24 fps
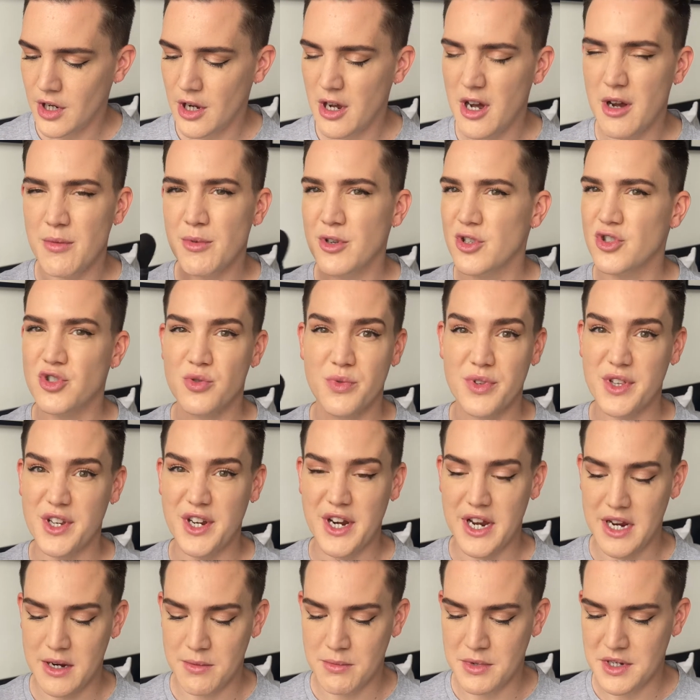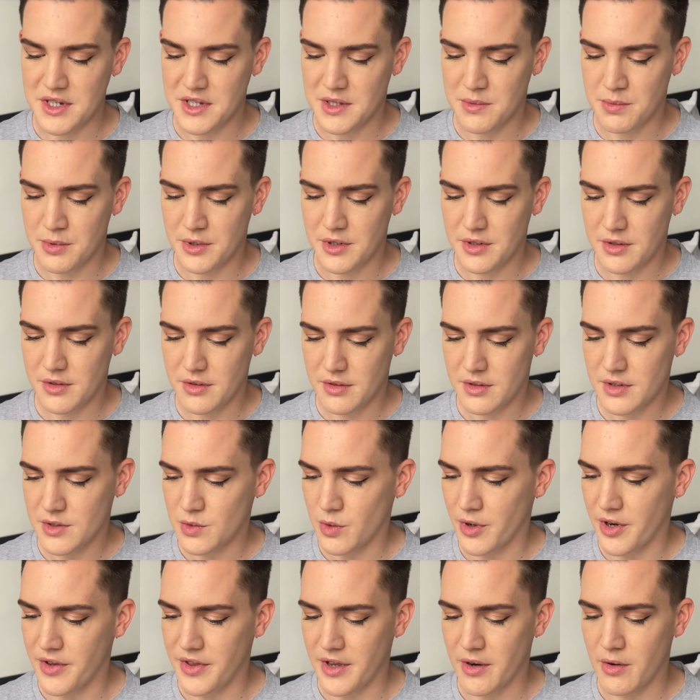I'm not sure what the name is, but it's
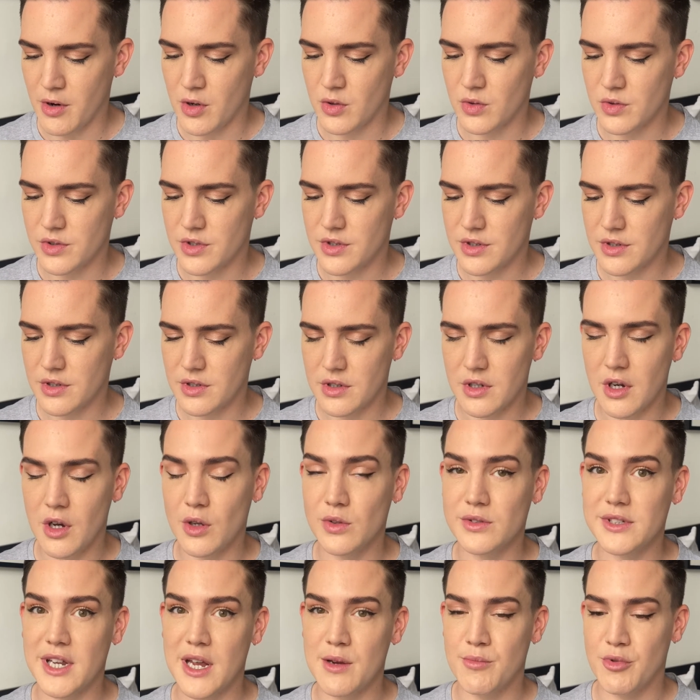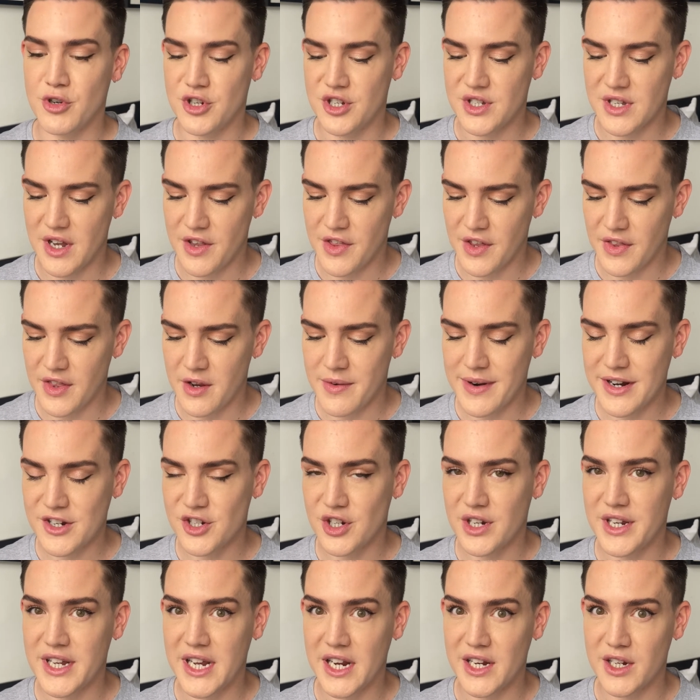one of their old type brushes. I think they're
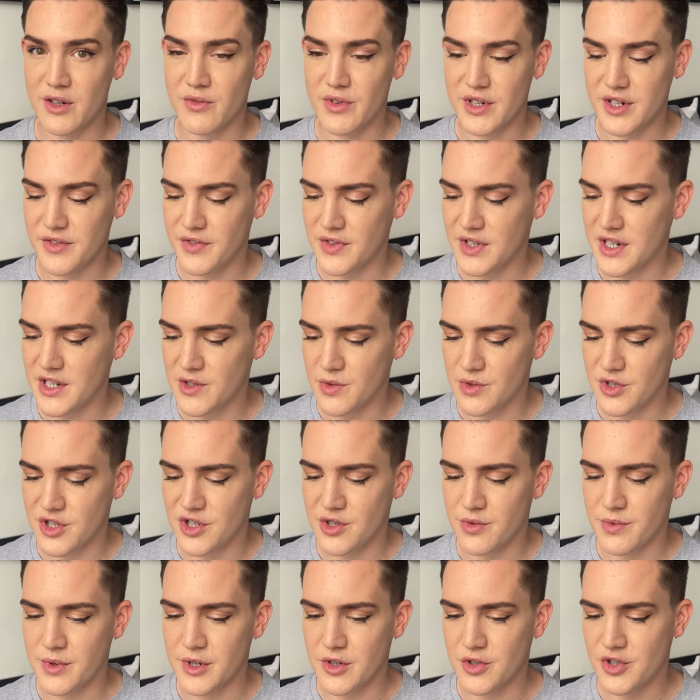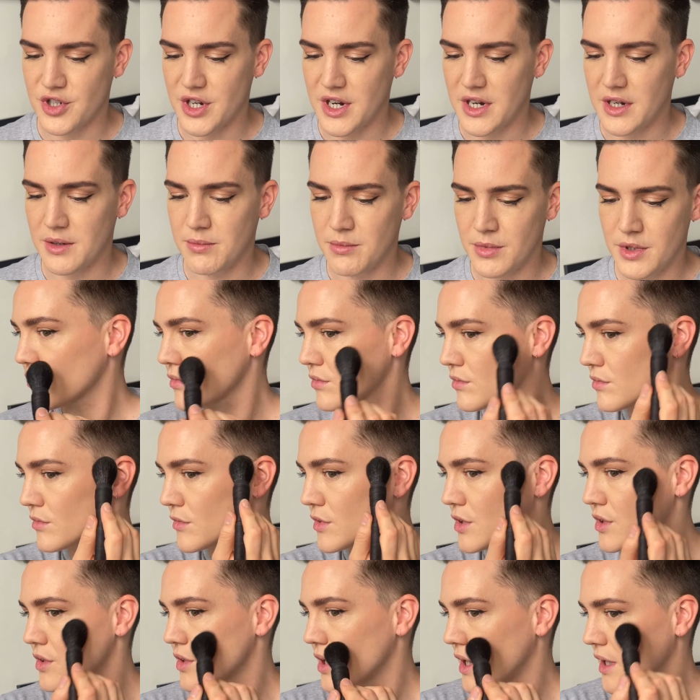actually getting rid of these, which is a real shame. I'm
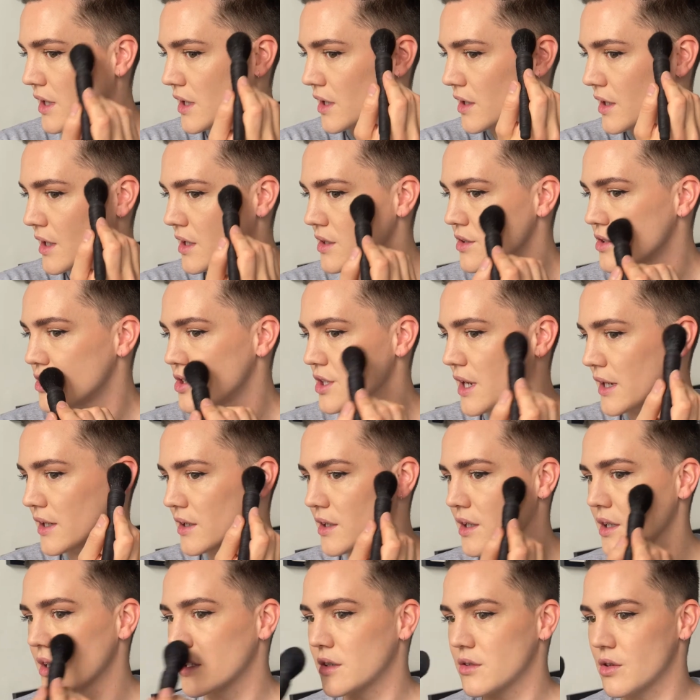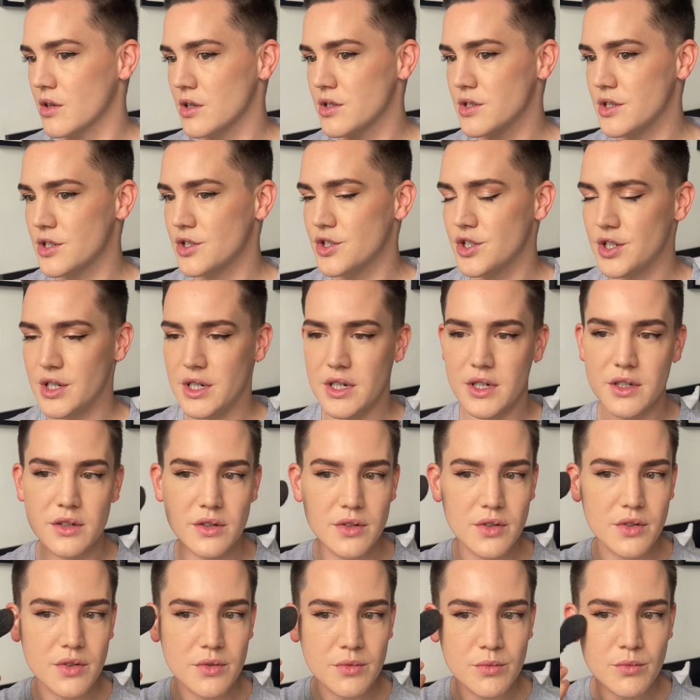just taking that gently across the cheeks.